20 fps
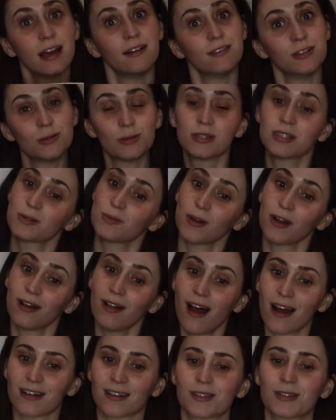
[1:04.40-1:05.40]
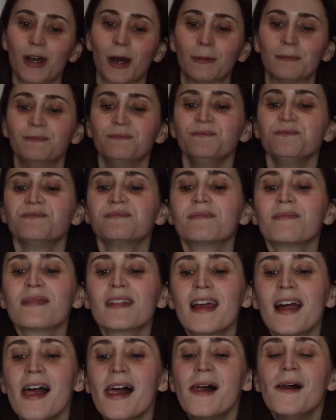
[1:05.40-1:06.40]
have used this one a lot.
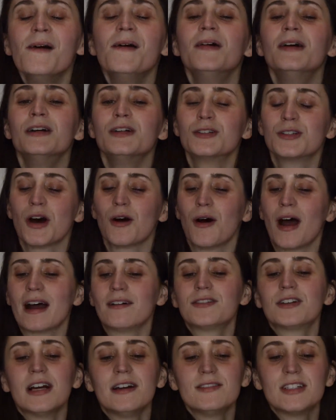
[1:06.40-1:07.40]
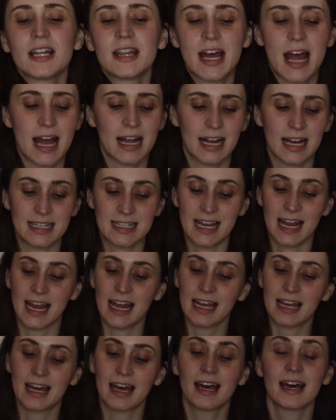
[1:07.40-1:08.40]
So after I've done that, I
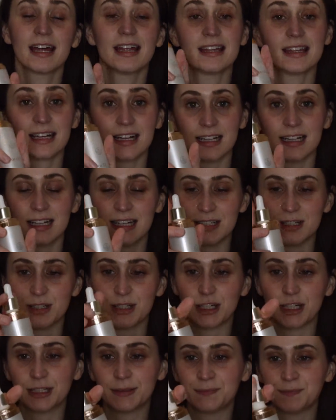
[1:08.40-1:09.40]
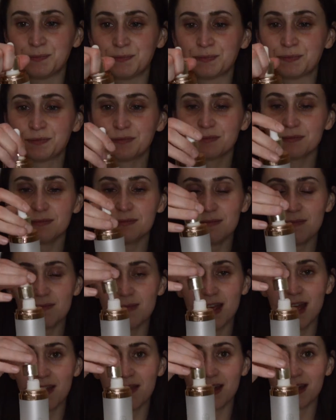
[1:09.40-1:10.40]
take the cleanser,
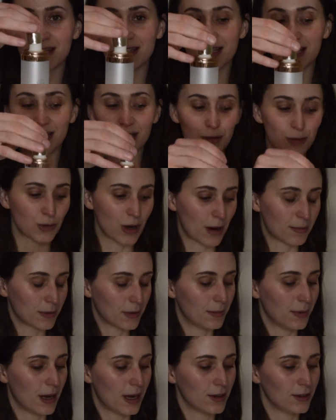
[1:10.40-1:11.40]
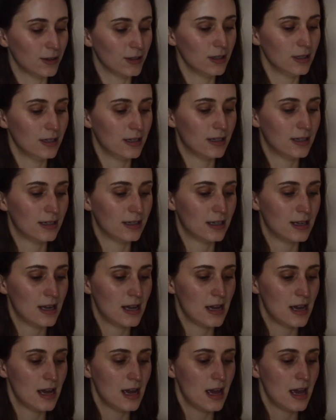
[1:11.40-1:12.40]
and that's in a dropper bottle,
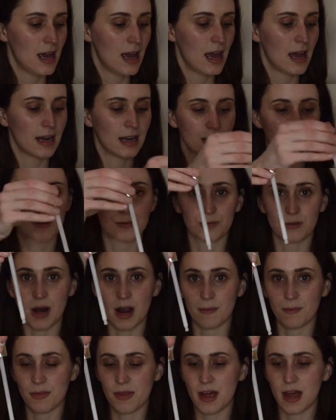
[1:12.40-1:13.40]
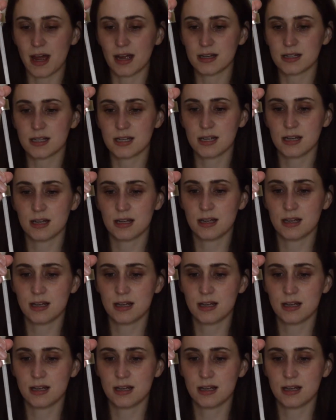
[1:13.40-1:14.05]
and I drop that